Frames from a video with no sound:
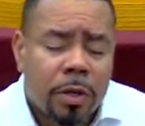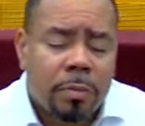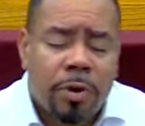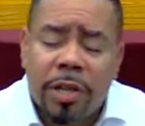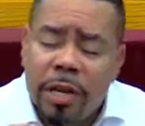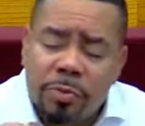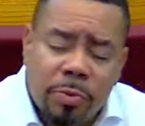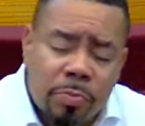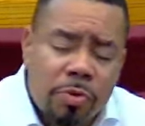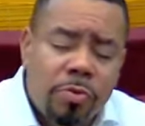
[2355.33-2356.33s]
Pray that as we
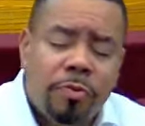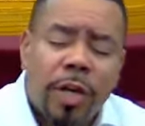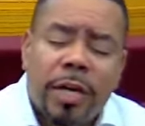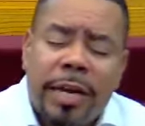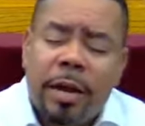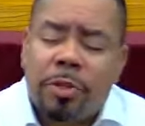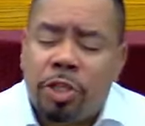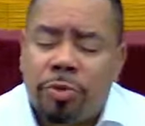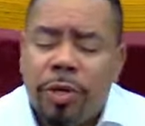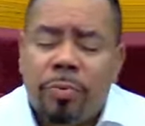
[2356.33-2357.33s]
move down the
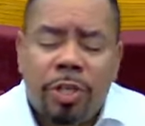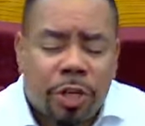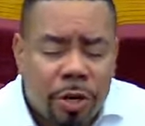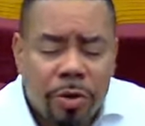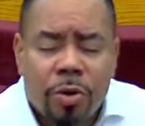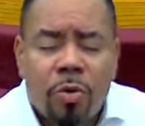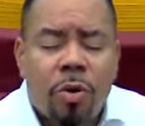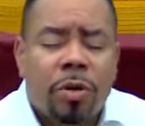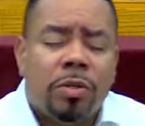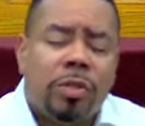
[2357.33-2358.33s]
street and we turn
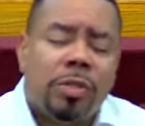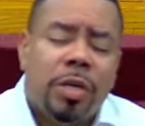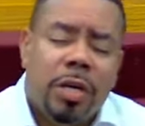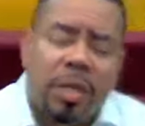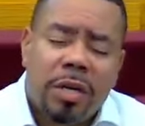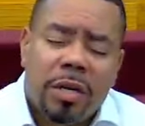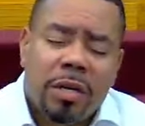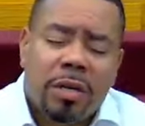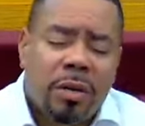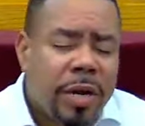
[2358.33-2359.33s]
corners and
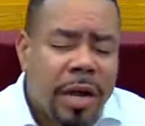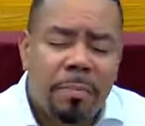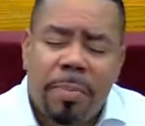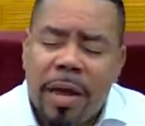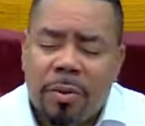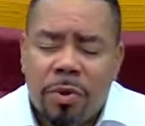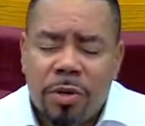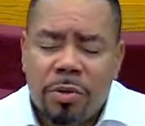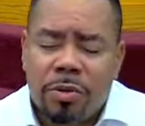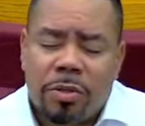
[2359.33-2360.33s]
go down back
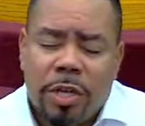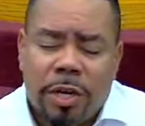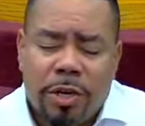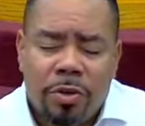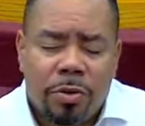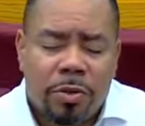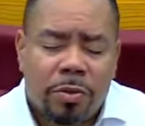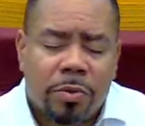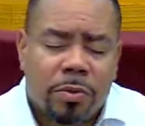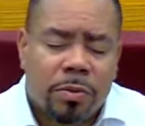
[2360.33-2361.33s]
roads, that you'll
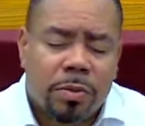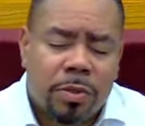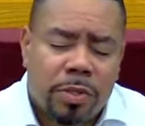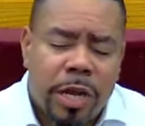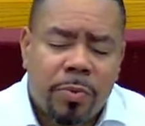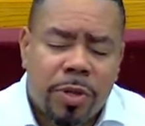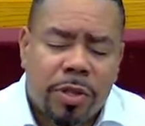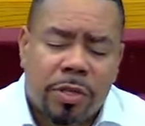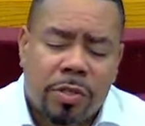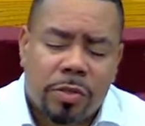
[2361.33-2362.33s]
stay with
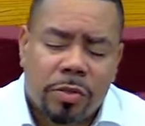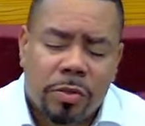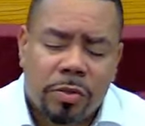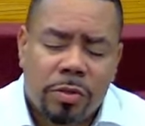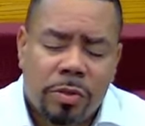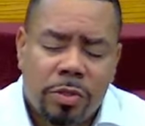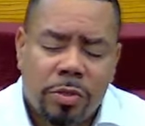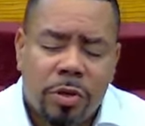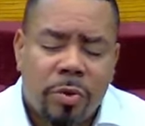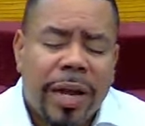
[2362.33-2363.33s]
us. you will
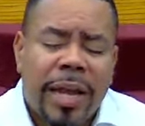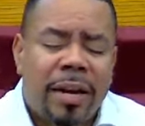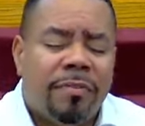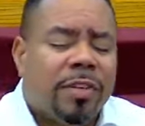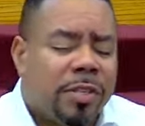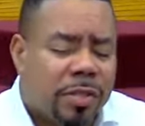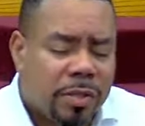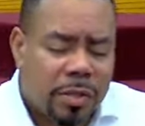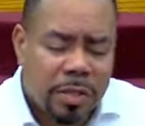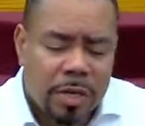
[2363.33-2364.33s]
go ahead of us
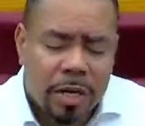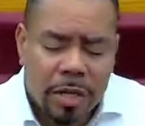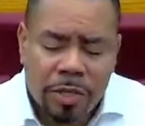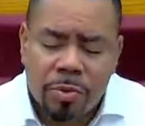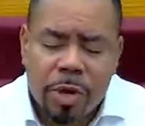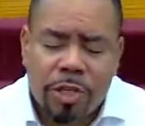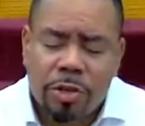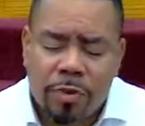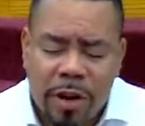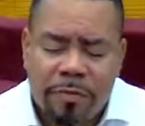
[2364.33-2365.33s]
that you'll watch
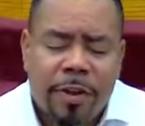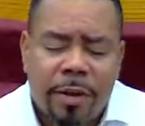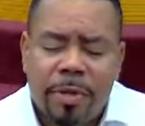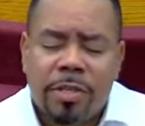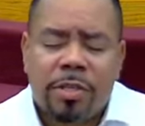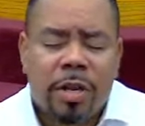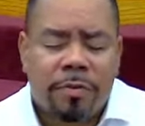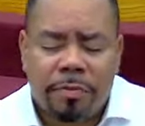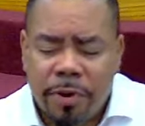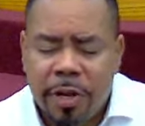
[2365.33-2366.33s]
over our families and our
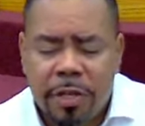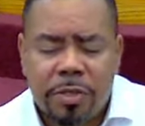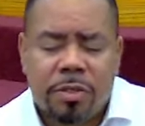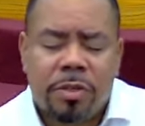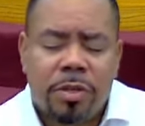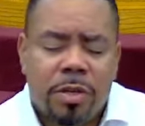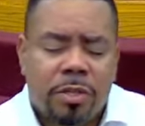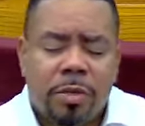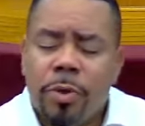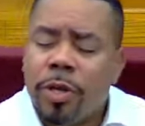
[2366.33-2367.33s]
friends
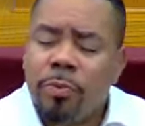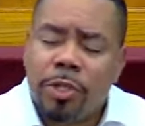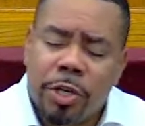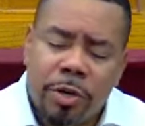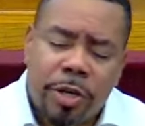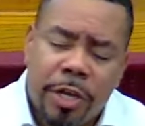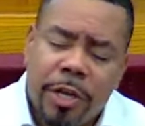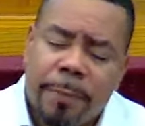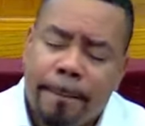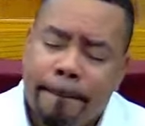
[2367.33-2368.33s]
till we can return again.